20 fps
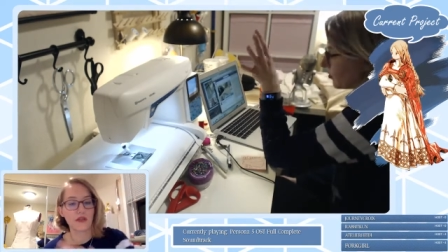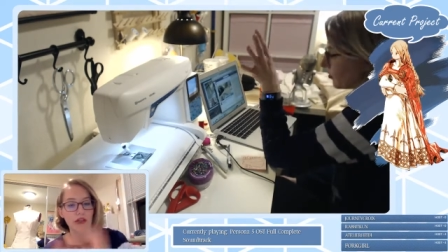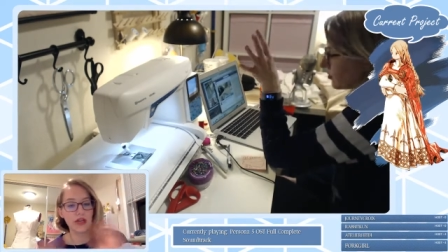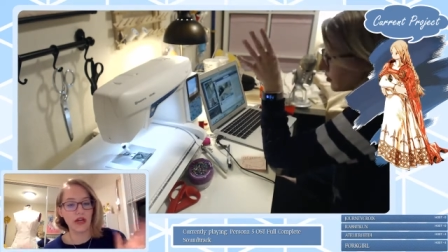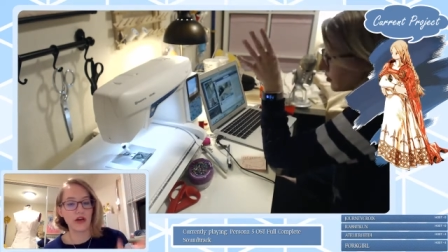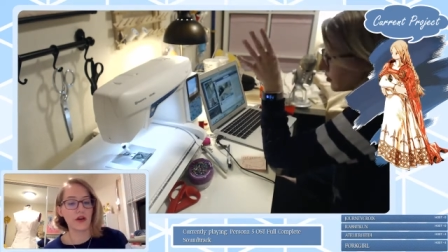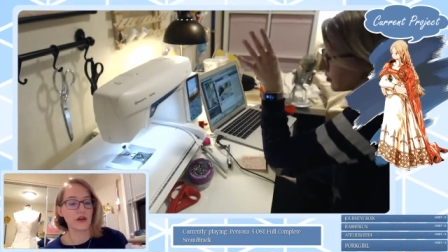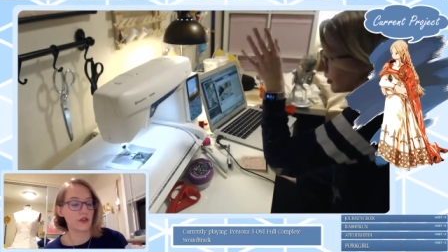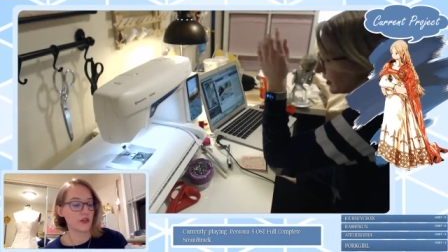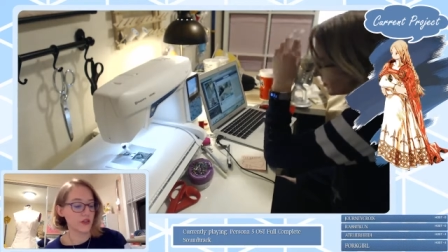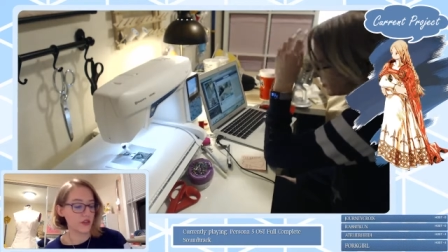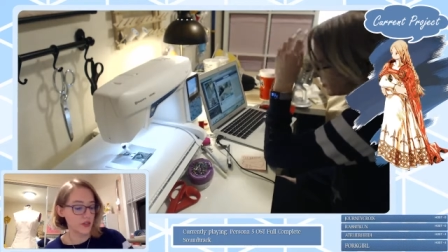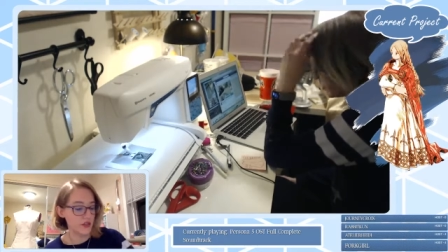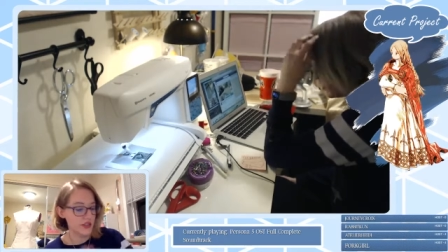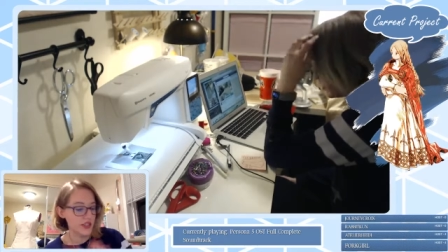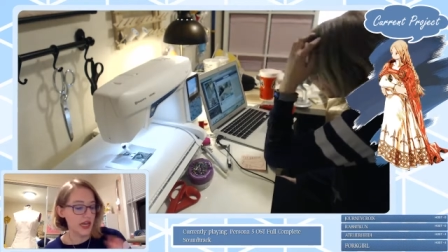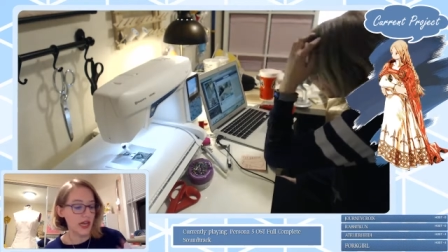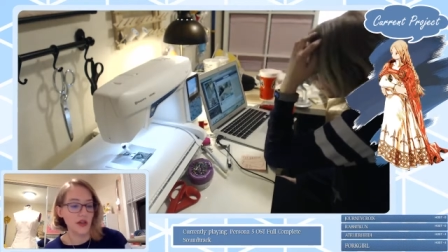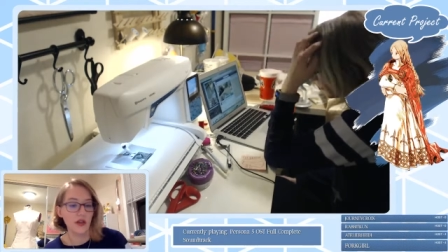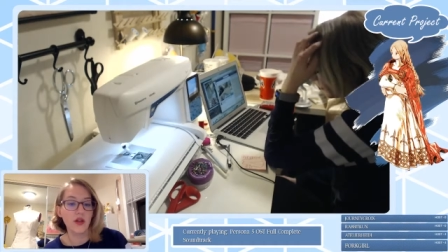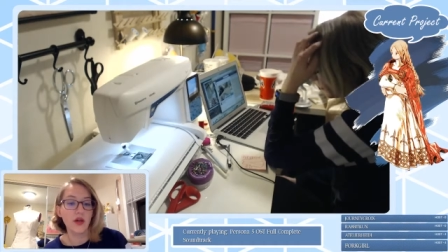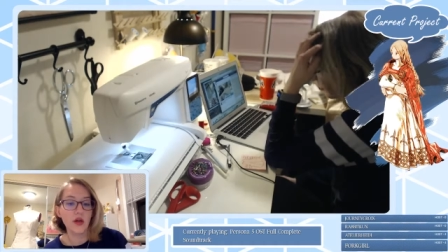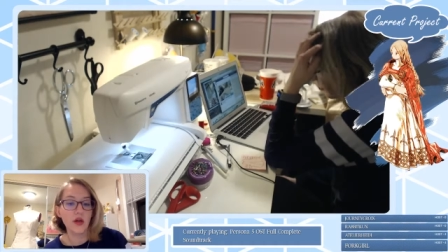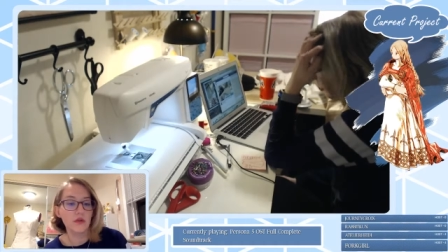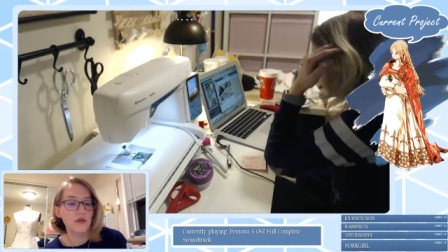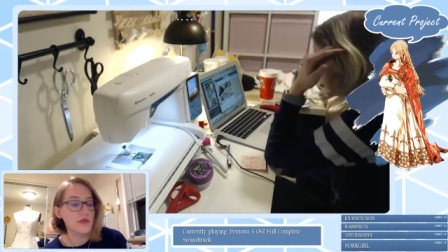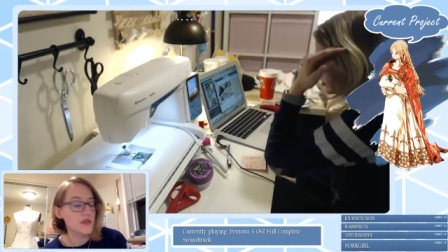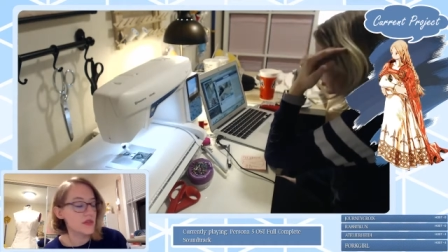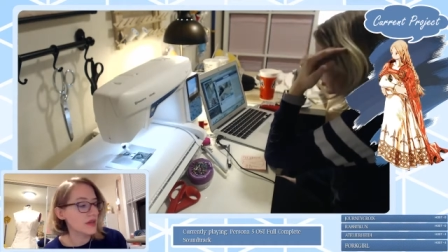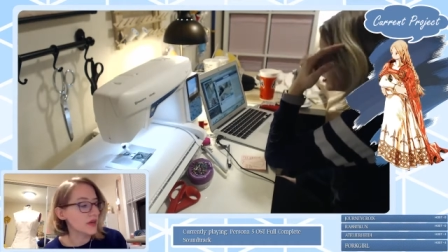characters. They're
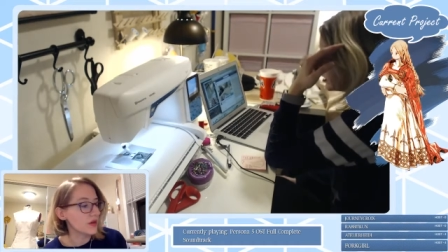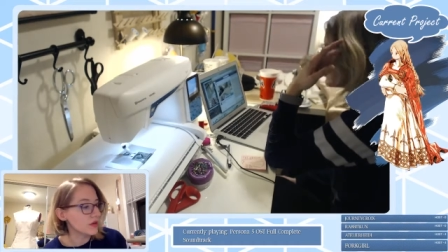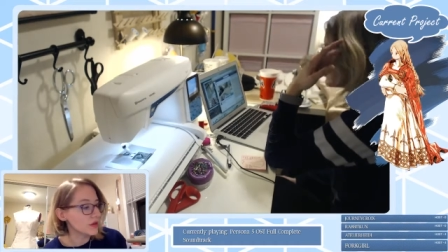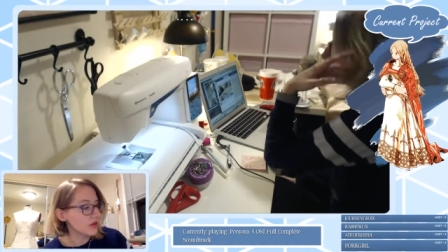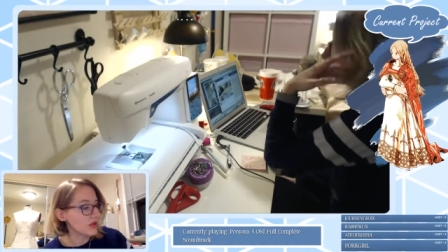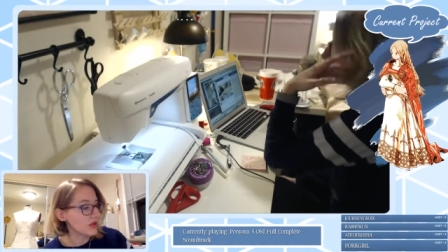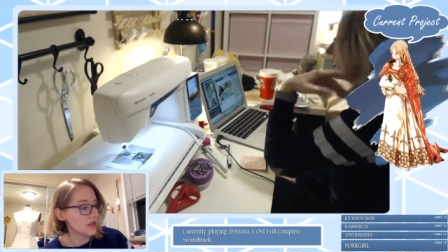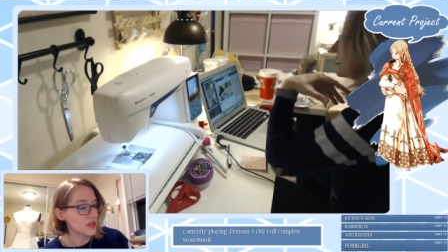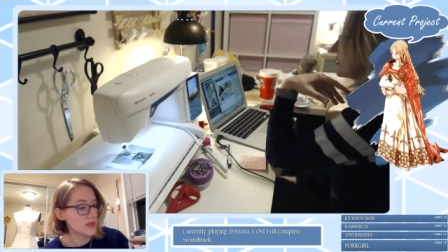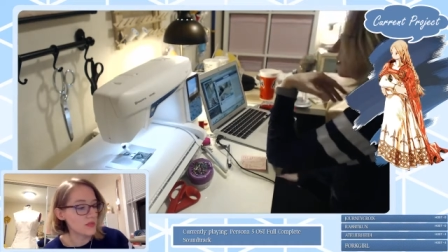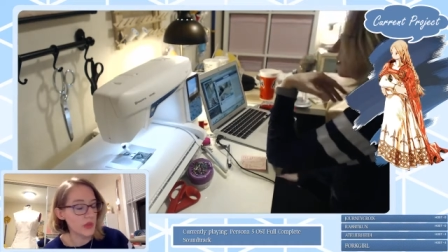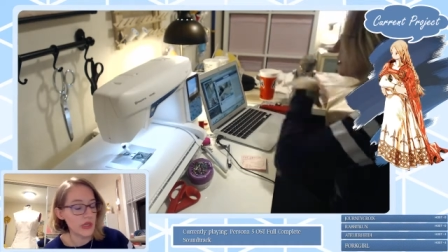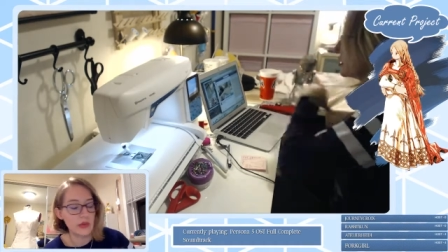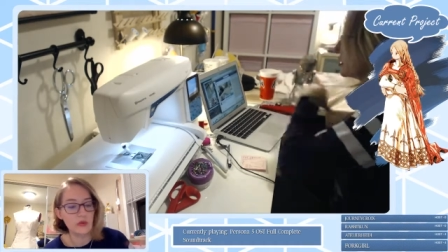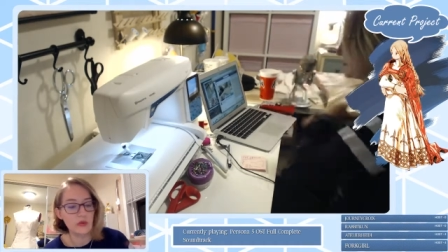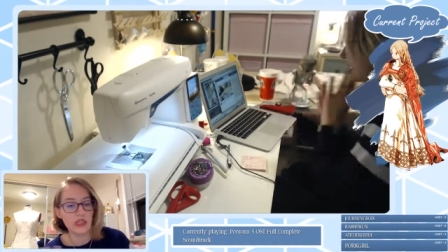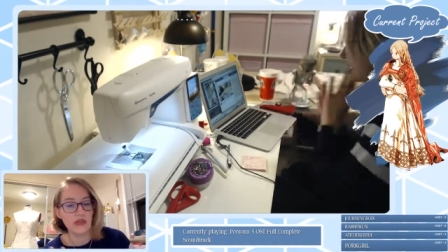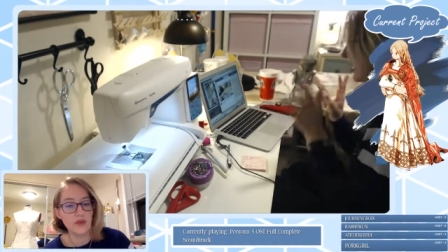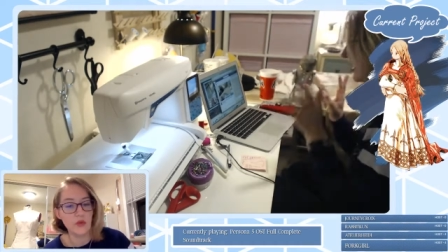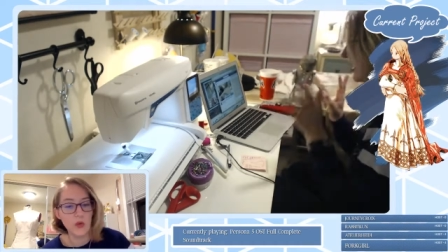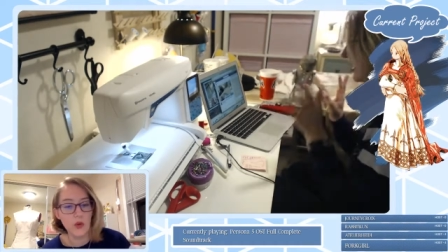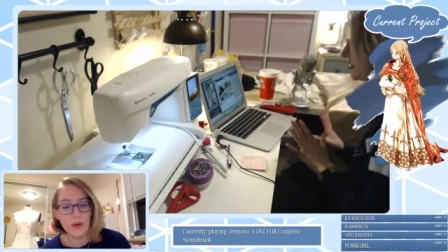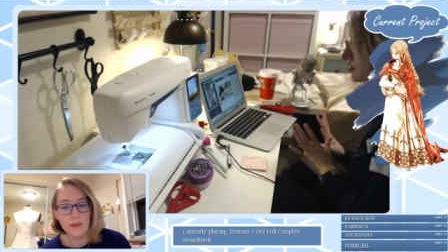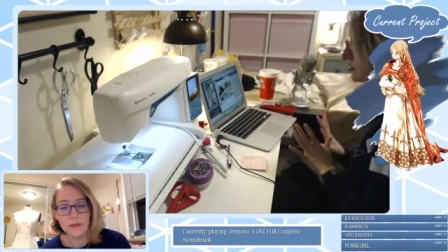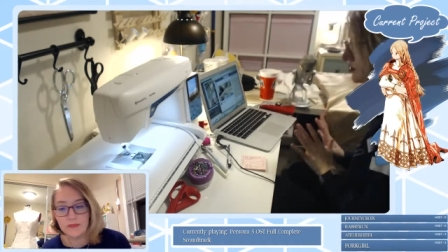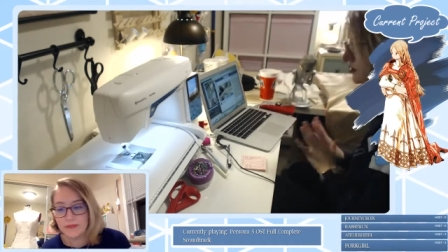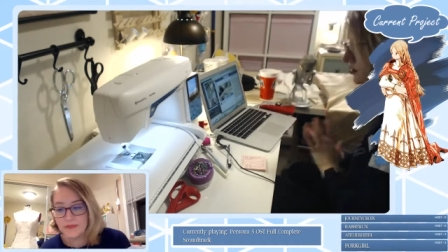standalone, so you can just play whichever one.